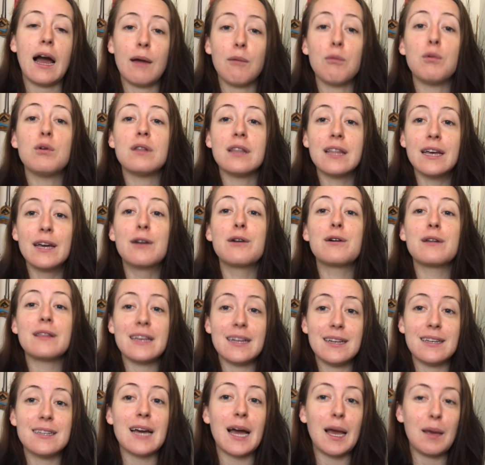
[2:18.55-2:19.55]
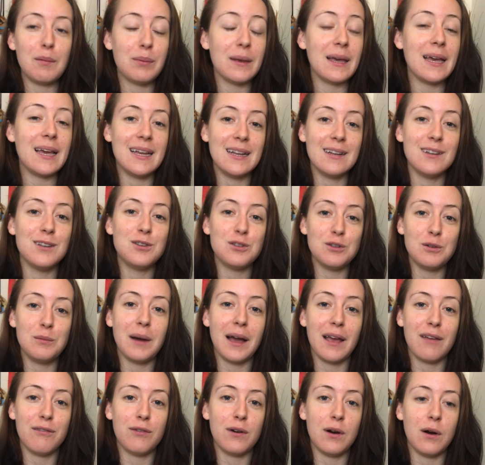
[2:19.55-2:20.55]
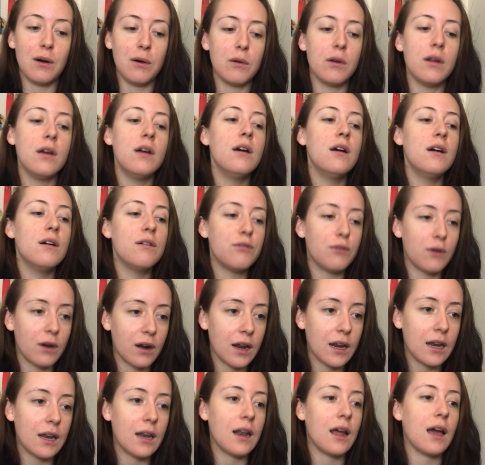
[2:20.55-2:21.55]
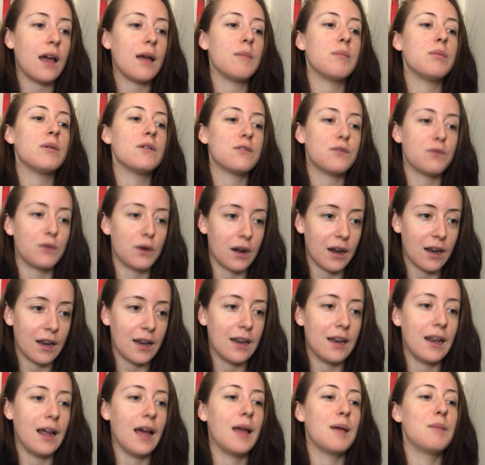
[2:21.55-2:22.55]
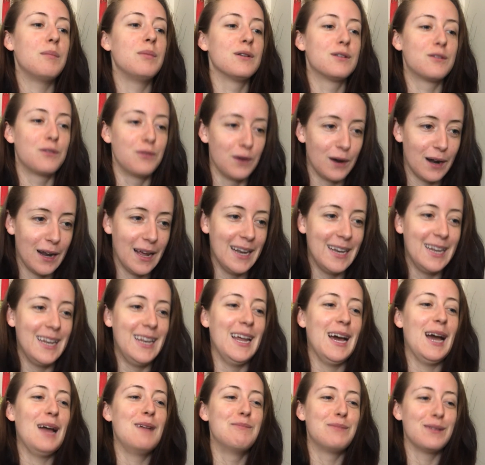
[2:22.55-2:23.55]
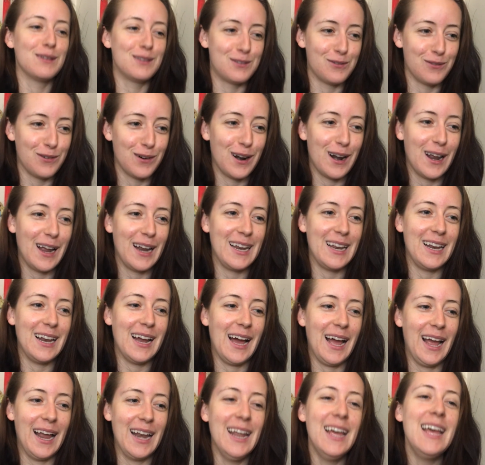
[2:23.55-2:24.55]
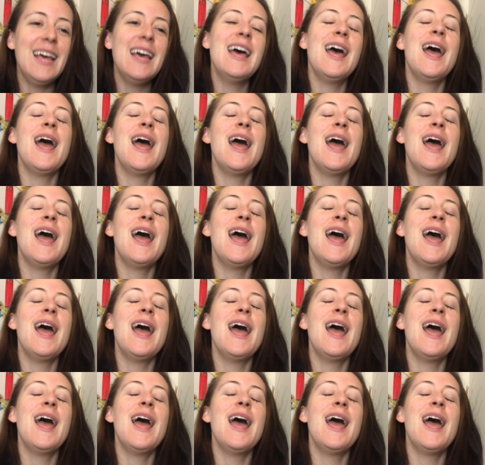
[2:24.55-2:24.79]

I will literally type into my phone $4.99 plus $4.99 plus $4.99 plus $4.99,